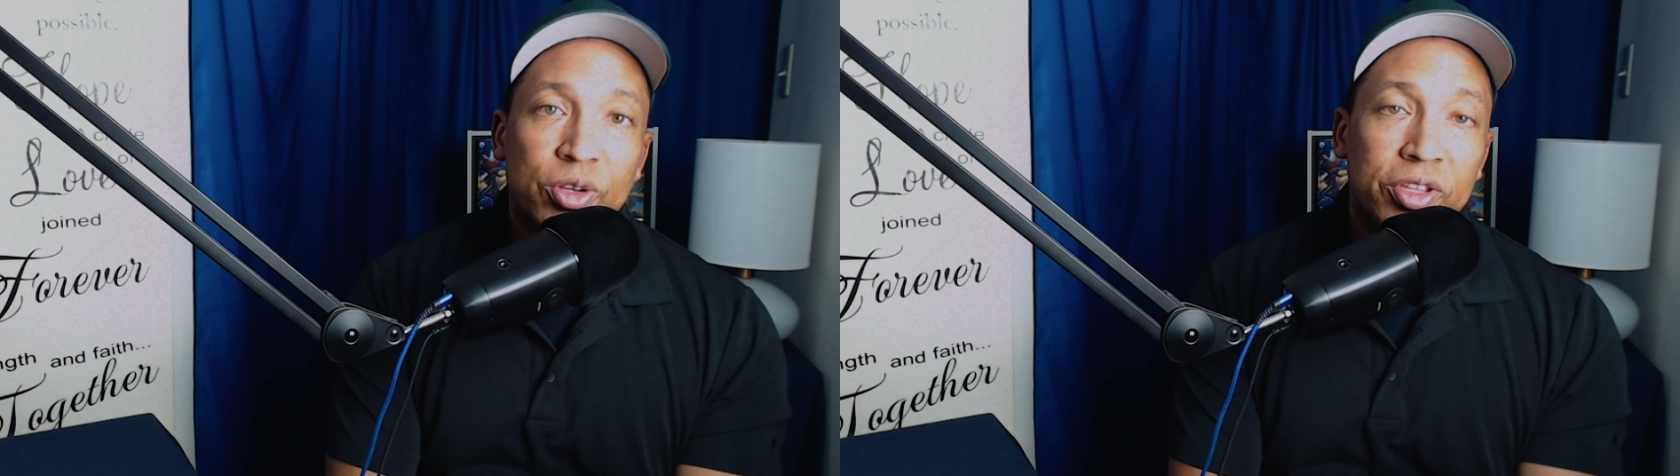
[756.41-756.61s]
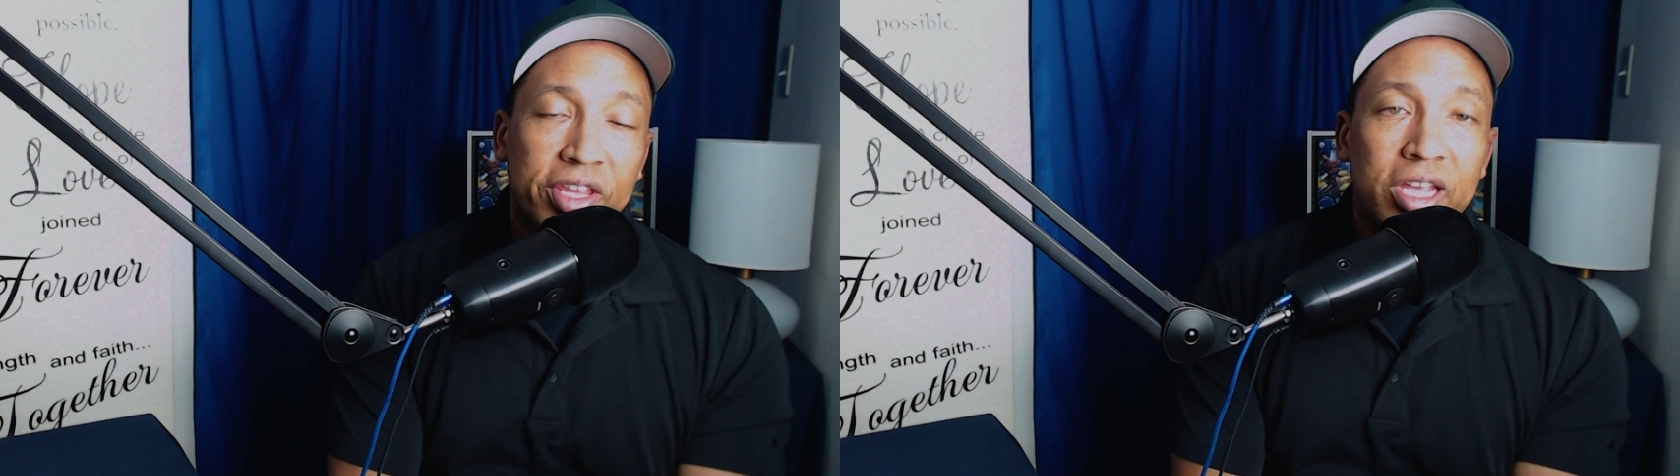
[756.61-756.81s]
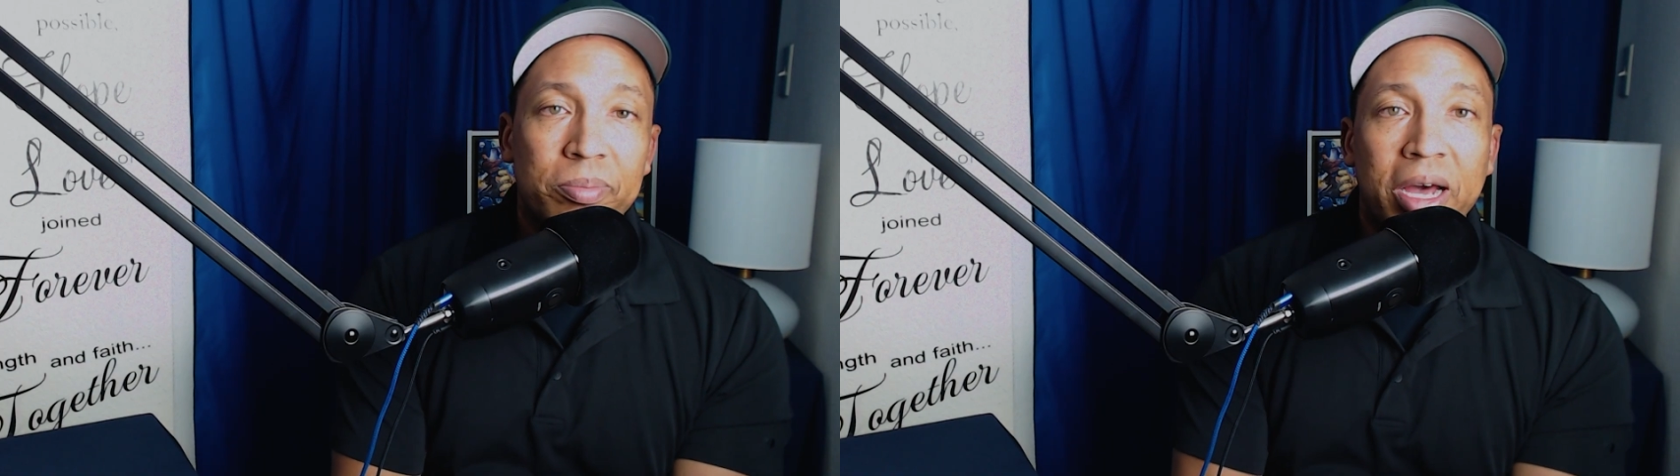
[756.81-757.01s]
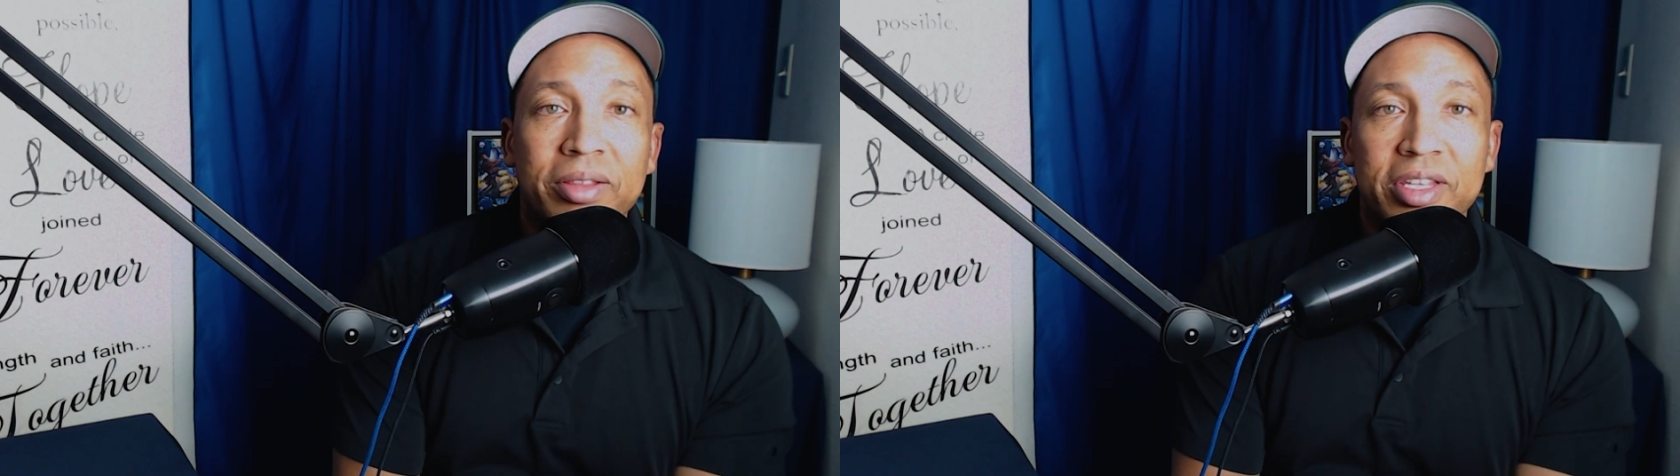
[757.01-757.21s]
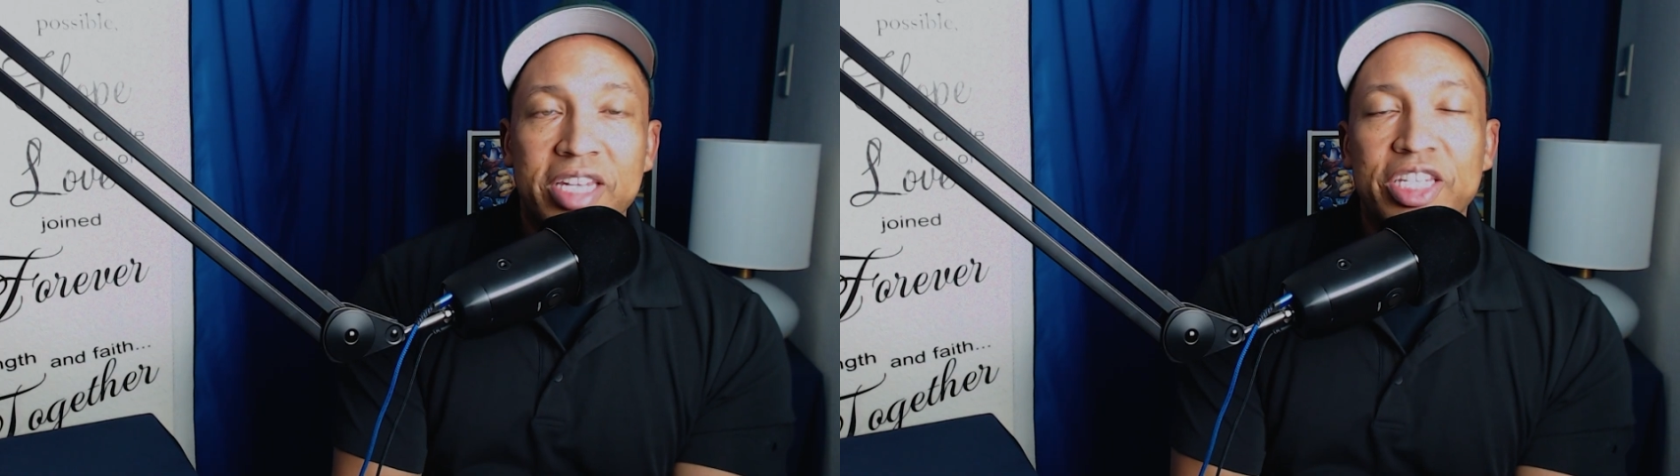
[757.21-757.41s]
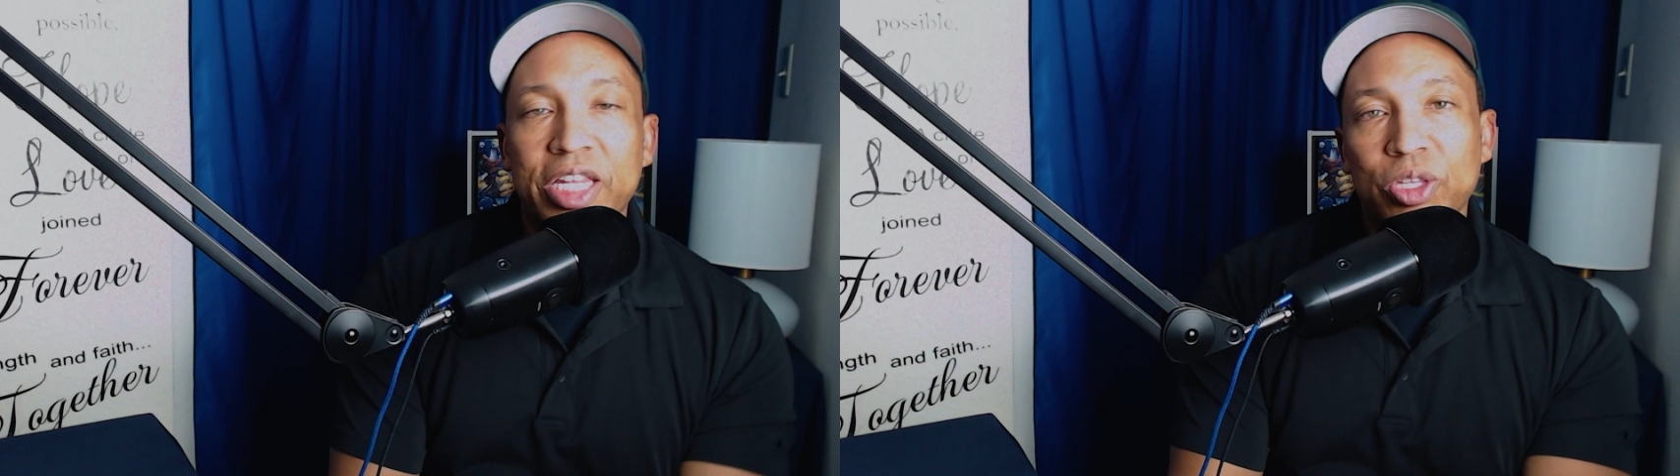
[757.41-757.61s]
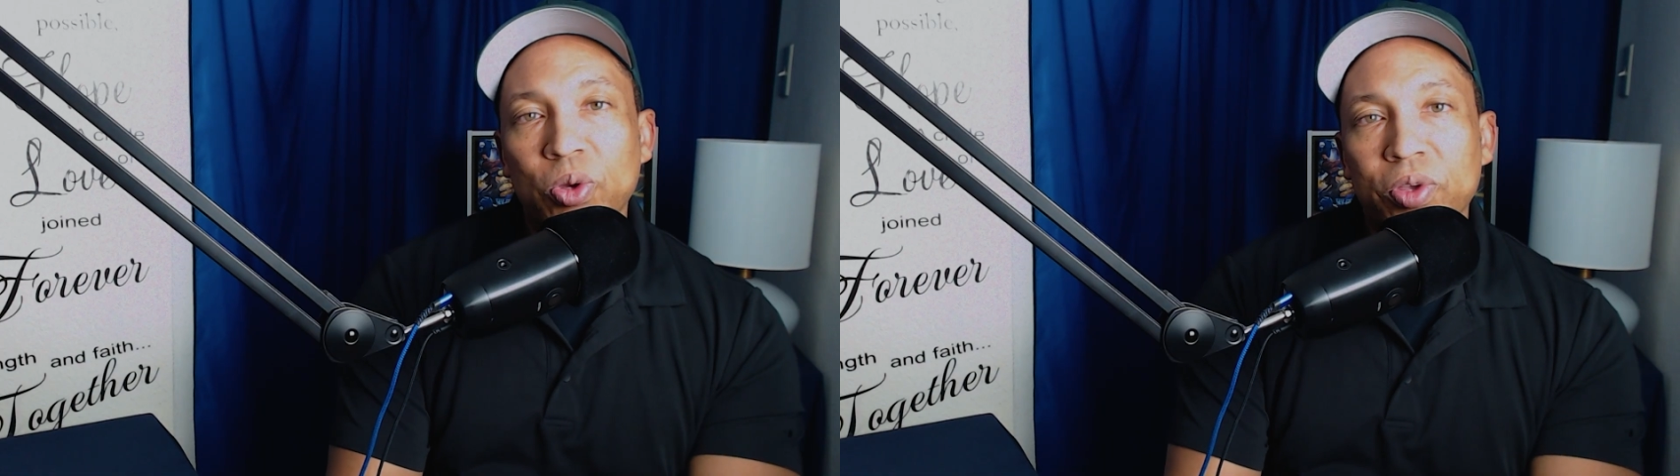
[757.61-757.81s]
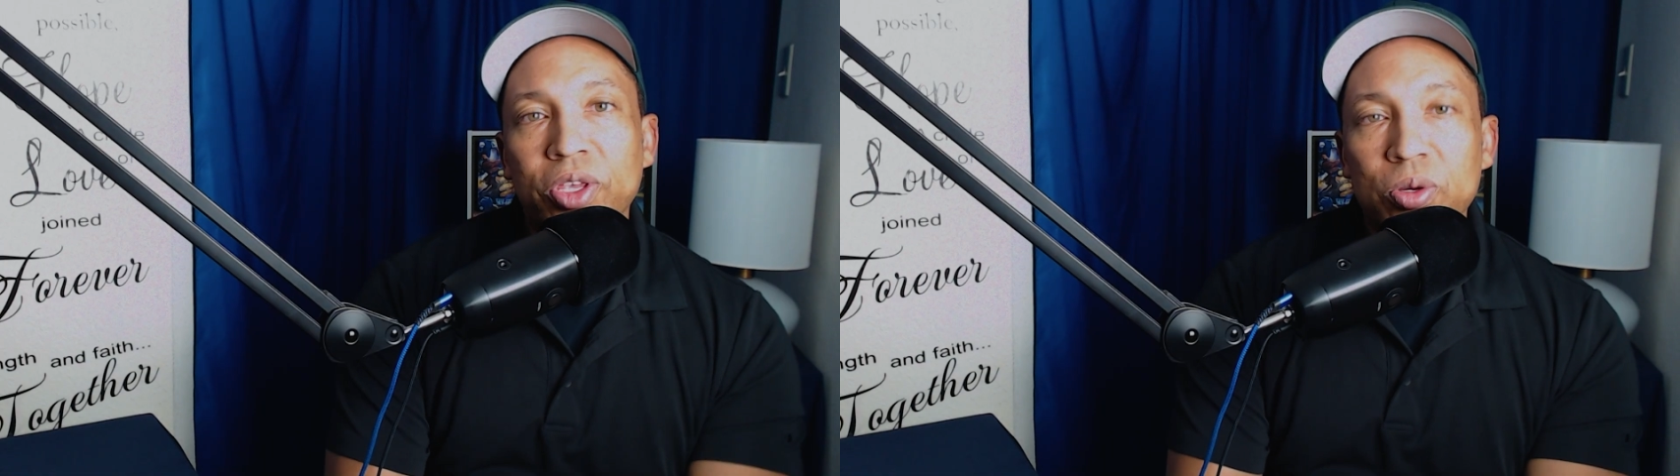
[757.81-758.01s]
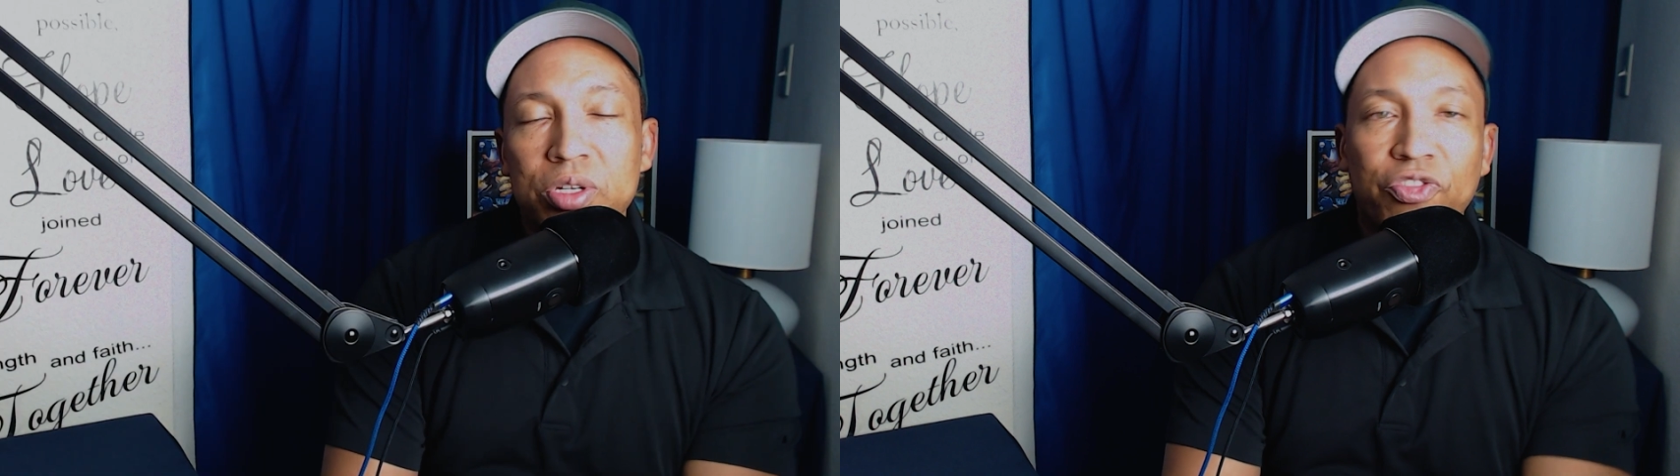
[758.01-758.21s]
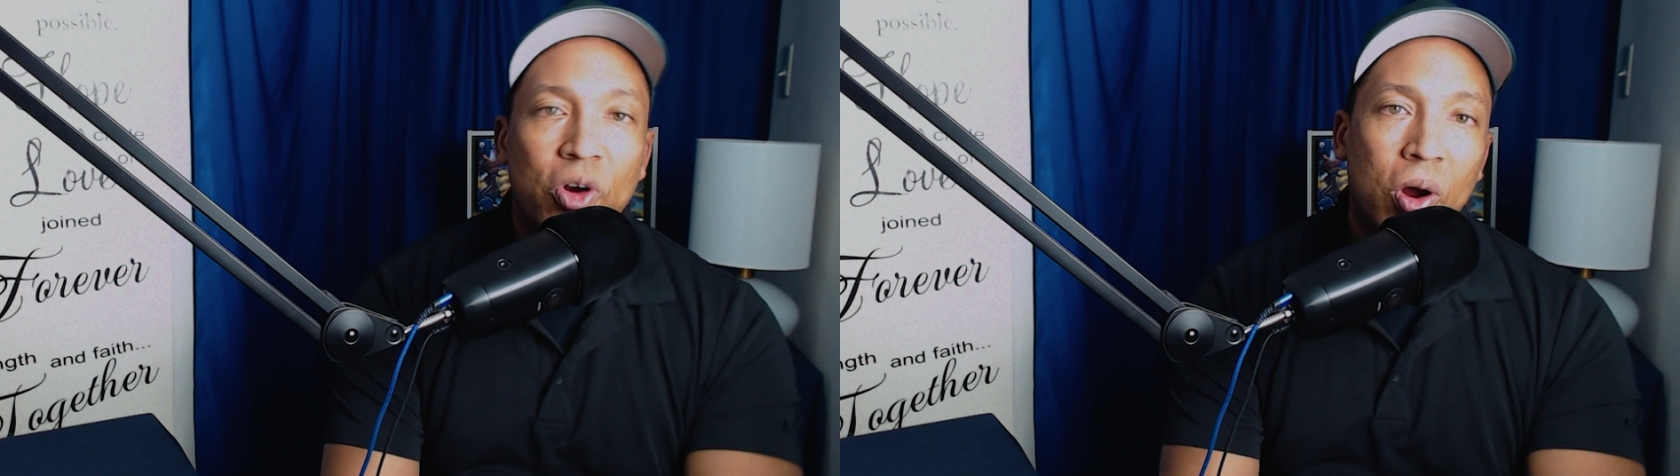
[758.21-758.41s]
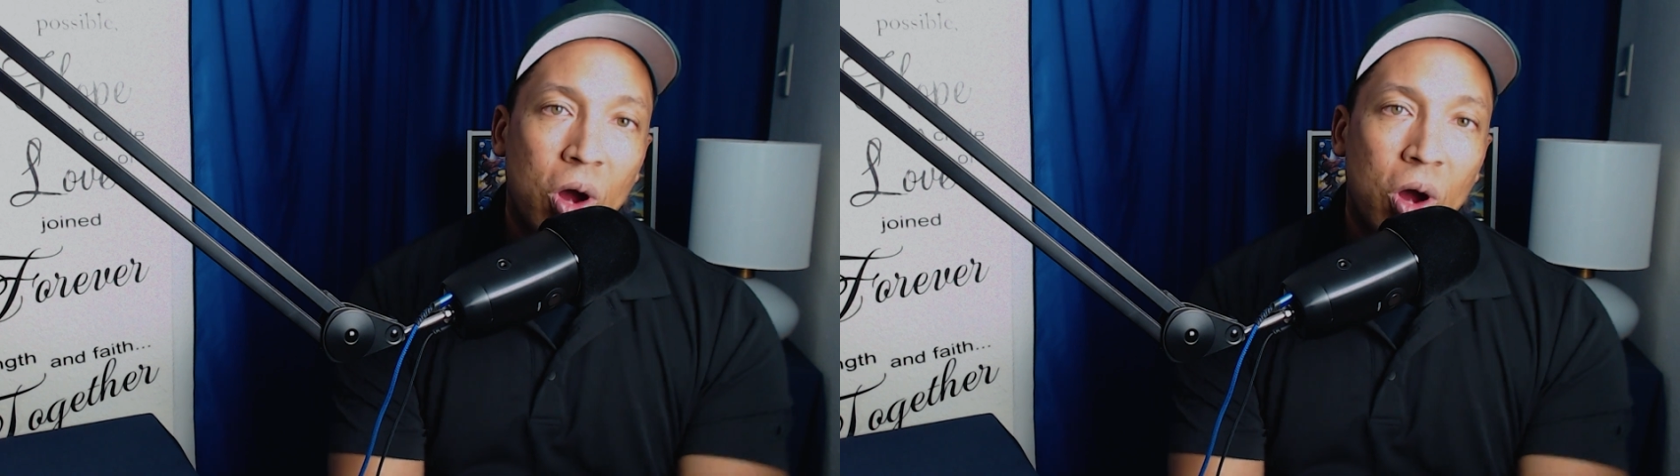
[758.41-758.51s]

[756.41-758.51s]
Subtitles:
good thing about this is that you can use it for